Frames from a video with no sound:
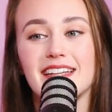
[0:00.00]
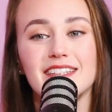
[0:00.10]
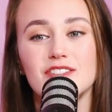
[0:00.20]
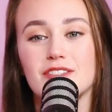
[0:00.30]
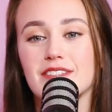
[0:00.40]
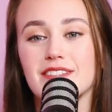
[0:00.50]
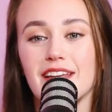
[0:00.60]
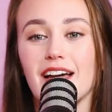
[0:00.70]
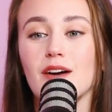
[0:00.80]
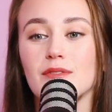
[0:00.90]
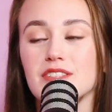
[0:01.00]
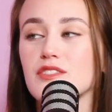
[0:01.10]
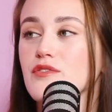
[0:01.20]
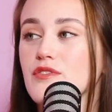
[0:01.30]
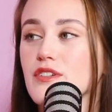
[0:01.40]
let's just say I was the
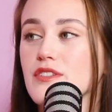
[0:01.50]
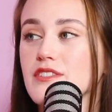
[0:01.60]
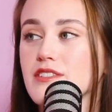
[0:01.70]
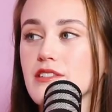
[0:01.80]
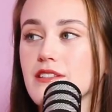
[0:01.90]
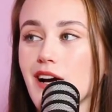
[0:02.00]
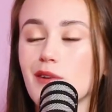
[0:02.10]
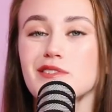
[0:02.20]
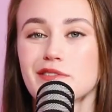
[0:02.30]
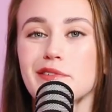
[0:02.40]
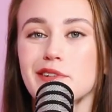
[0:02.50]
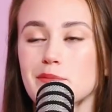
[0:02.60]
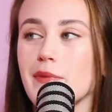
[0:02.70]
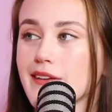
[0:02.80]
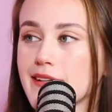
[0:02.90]
first
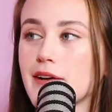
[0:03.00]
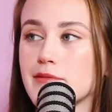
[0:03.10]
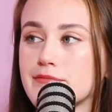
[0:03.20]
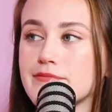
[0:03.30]
man down.